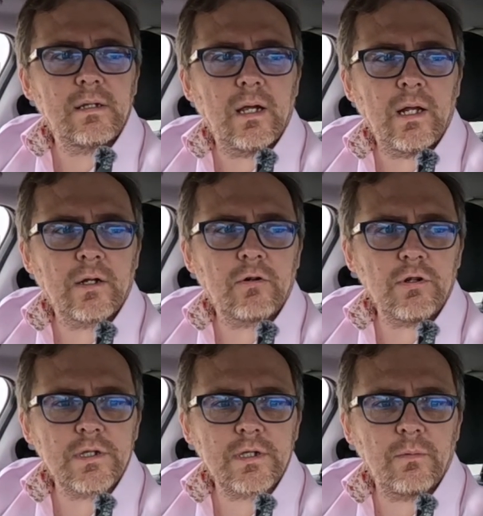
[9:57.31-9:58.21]
and
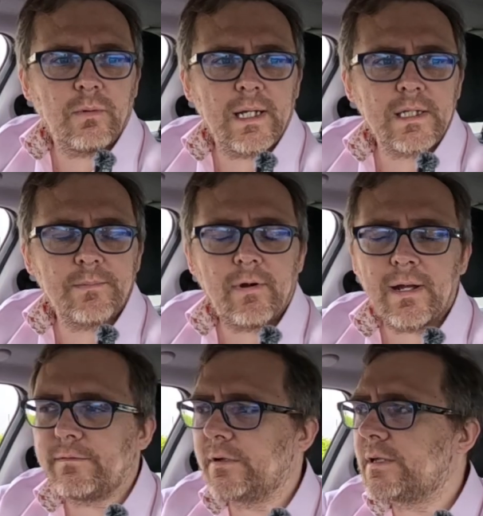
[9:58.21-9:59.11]
across the way to
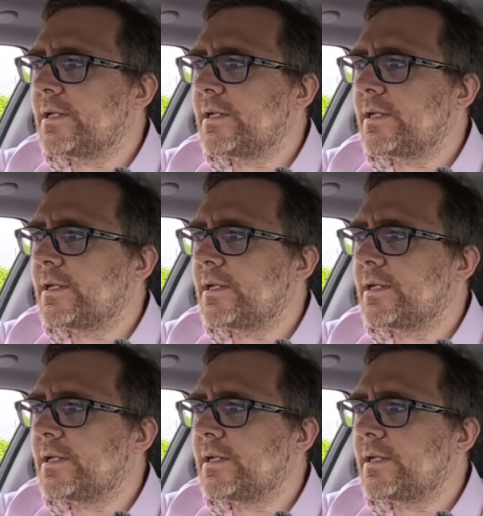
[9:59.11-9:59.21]
Bradford.